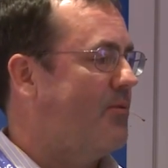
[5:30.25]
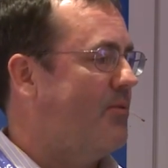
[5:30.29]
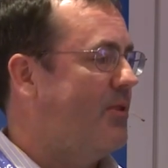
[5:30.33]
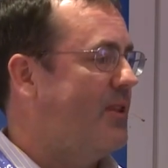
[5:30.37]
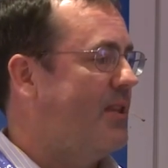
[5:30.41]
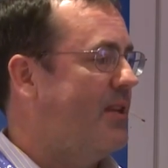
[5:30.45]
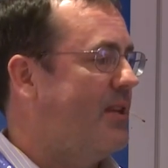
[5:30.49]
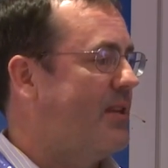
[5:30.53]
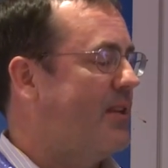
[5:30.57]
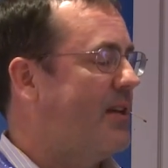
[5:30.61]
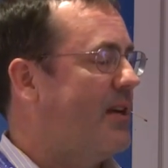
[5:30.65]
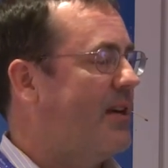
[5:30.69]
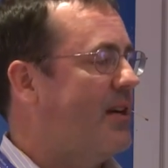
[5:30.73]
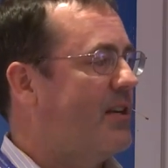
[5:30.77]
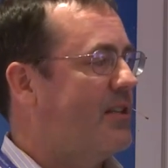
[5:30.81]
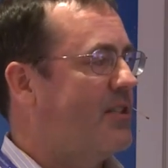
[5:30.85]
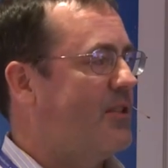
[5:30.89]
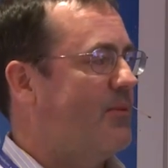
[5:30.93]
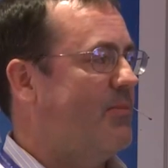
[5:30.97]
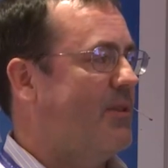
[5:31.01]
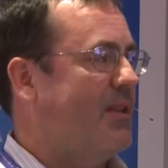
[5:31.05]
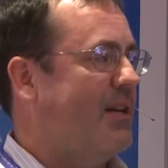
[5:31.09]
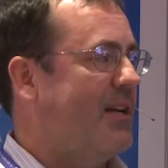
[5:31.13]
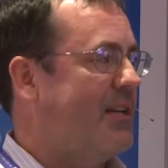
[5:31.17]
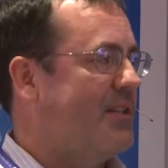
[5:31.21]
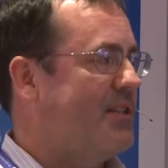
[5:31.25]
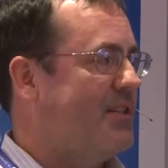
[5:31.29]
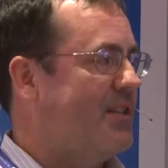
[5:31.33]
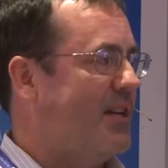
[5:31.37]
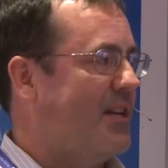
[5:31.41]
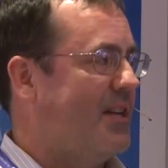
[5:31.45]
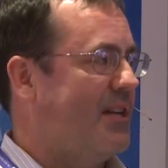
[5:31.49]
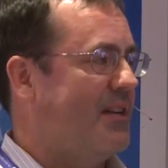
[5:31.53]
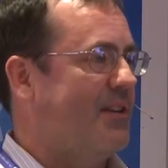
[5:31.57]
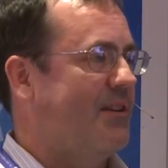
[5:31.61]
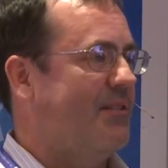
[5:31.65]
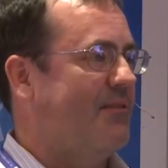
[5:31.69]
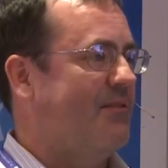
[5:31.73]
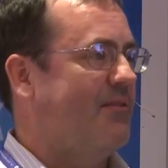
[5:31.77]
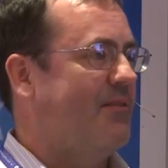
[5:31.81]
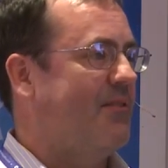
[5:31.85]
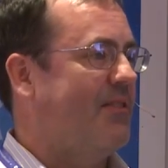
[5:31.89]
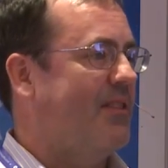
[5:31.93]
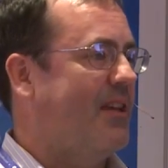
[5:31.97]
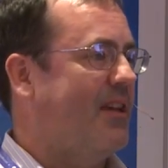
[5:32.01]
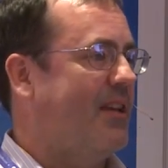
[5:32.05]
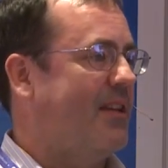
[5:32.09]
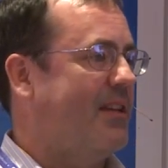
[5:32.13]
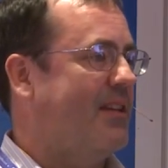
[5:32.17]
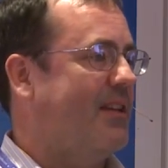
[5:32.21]
through the entire supply chain
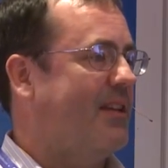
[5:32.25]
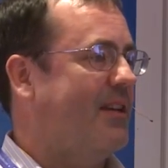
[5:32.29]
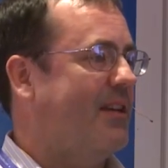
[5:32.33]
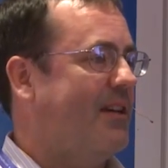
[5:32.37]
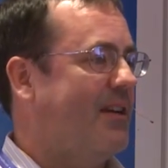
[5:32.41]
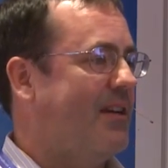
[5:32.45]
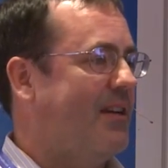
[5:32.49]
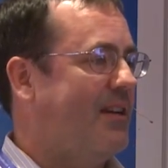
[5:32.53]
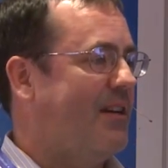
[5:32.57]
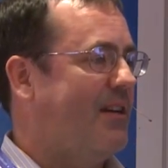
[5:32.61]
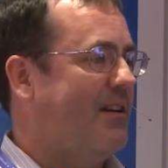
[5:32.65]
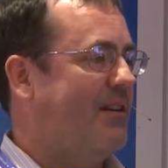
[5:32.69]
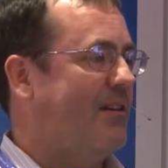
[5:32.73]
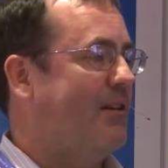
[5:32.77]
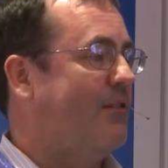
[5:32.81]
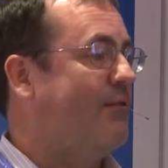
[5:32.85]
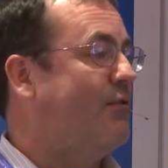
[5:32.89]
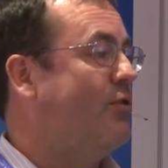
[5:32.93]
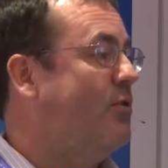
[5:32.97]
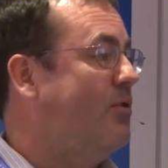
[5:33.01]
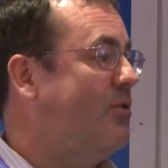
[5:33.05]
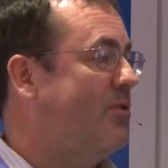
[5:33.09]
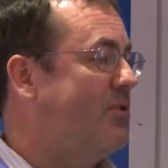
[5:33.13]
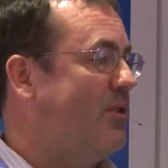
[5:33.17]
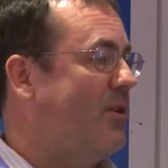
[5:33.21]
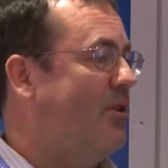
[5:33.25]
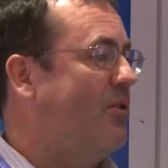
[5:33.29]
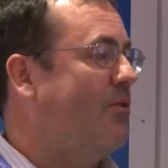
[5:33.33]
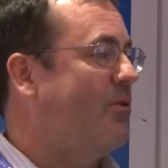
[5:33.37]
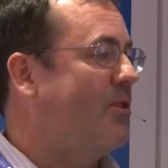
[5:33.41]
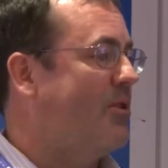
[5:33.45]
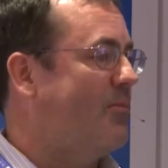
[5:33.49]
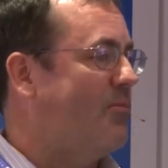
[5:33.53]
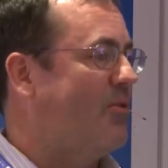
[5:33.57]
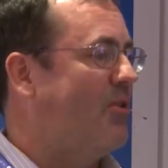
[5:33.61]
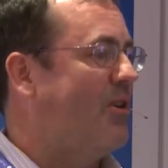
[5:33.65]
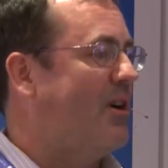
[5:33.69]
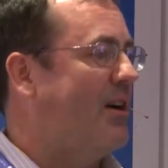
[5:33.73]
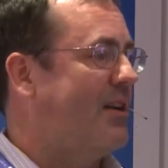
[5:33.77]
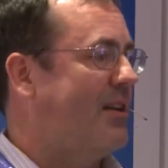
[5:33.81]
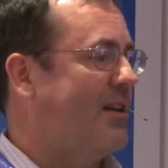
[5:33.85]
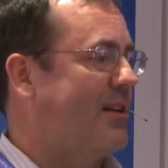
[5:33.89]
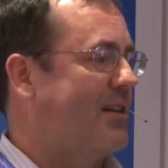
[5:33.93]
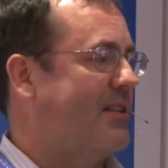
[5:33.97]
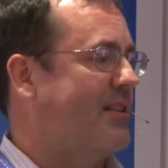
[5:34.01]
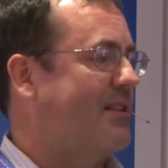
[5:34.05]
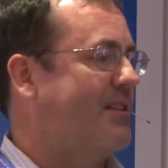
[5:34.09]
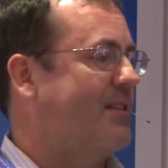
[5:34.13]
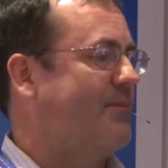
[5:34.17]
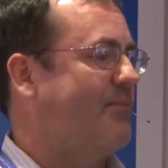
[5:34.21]
of who's owned the
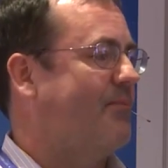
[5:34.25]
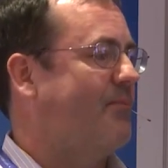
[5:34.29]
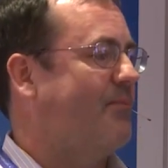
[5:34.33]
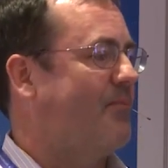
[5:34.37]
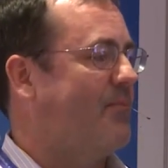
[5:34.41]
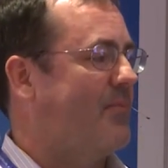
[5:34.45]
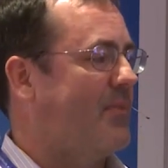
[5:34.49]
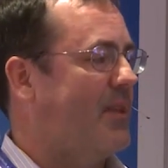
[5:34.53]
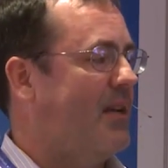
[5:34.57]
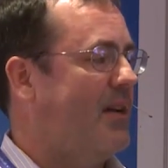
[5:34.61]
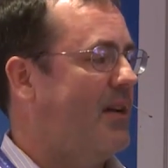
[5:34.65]
product,